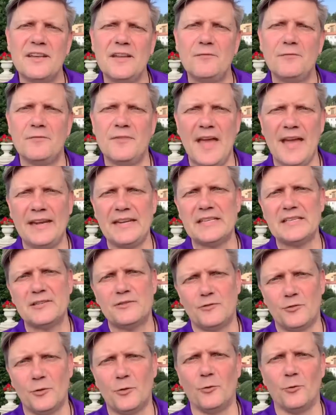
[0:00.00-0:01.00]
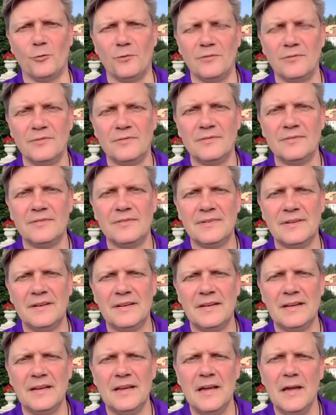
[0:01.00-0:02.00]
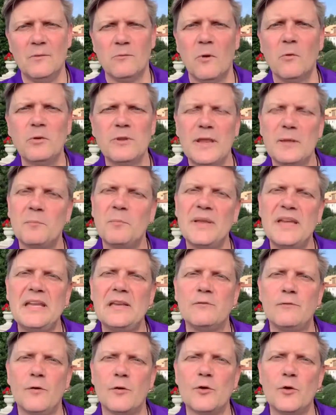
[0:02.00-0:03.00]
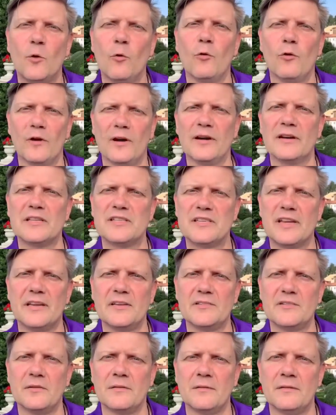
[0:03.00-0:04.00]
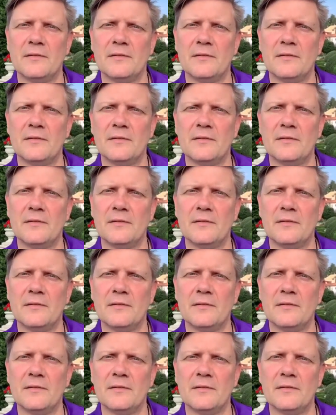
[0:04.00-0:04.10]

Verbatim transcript: if that is true. What would that mean for your organization?